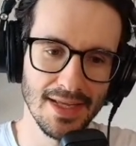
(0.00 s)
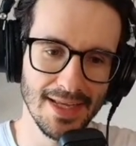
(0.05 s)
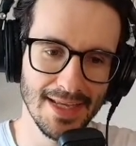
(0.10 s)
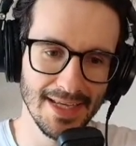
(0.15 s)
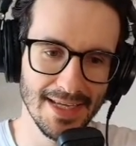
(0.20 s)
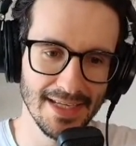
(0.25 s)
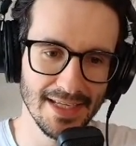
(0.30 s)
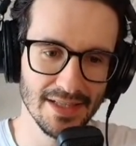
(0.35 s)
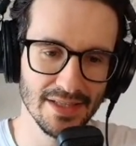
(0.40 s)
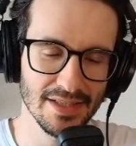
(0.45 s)

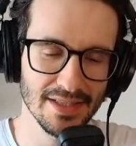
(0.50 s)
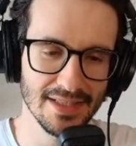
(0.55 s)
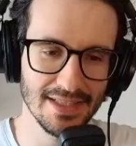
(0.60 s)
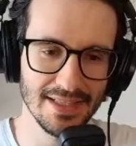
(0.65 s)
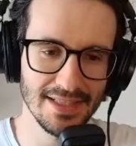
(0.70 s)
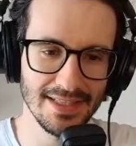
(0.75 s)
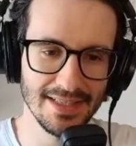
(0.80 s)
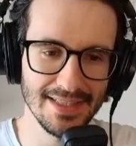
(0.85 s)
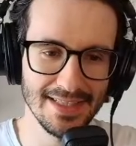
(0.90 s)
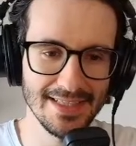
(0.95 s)
And
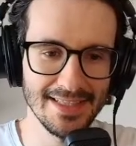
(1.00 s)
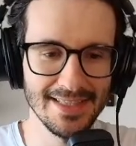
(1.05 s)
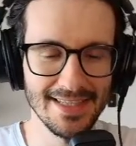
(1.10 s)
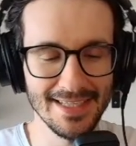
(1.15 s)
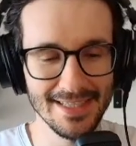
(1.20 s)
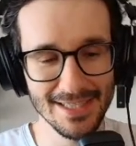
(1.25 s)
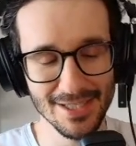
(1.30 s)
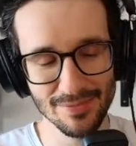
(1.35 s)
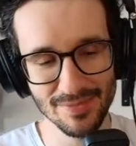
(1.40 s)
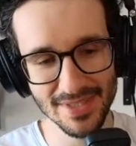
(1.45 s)
in the
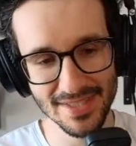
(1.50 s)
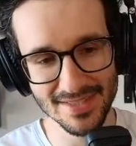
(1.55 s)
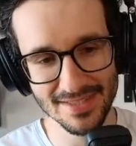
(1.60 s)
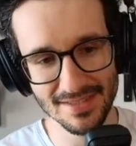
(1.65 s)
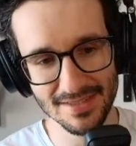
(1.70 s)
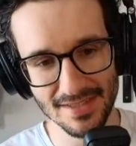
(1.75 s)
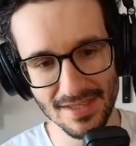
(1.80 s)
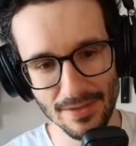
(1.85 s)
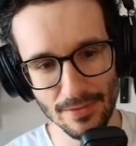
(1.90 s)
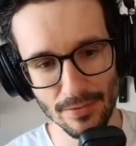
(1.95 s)

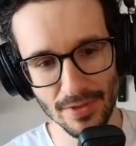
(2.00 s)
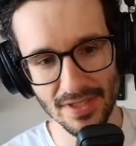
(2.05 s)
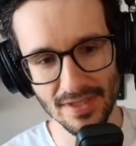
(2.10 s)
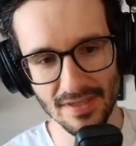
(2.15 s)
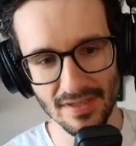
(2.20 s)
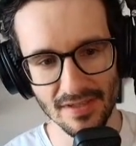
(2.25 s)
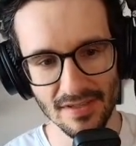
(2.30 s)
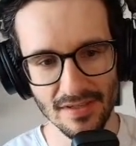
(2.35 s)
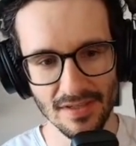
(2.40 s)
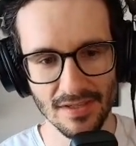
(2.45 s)
databases
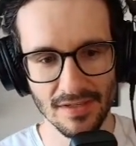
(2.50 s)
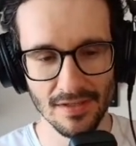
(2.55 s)
area,